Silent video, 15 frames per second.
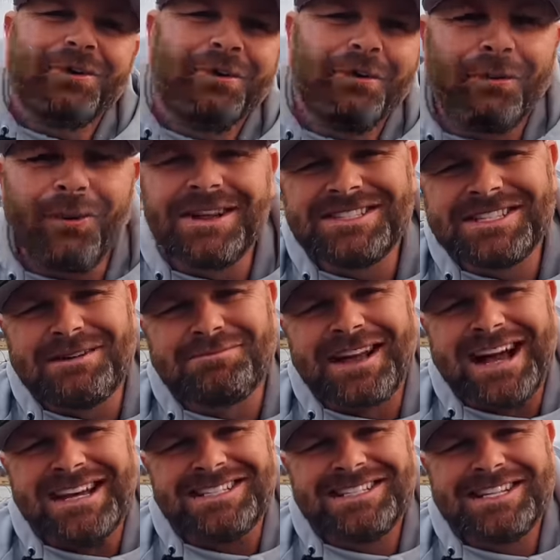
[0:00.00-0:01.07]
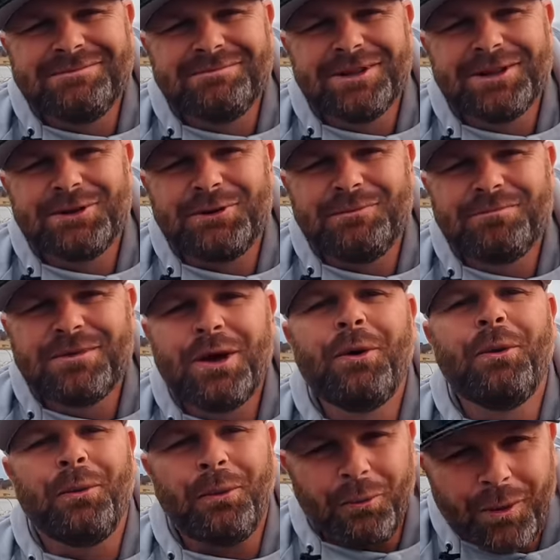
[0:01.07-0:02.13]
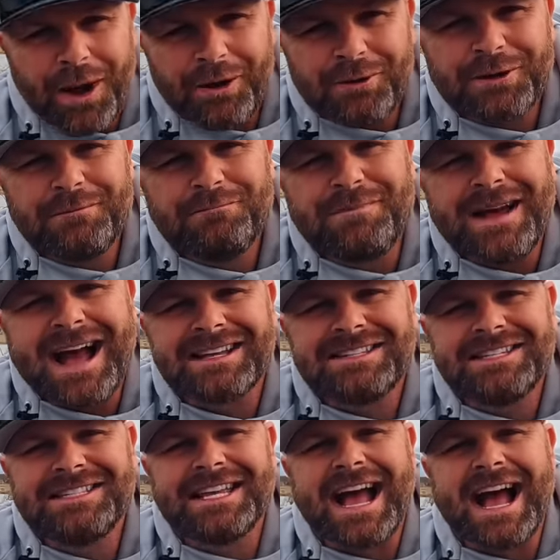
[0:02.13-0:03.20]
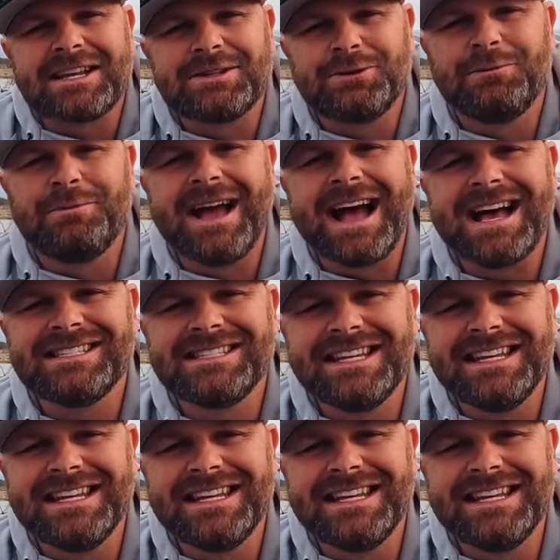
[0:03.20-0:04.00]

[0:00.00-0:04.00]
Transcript: What's up, guys? Tim Little, welcome back to Tactical Bass.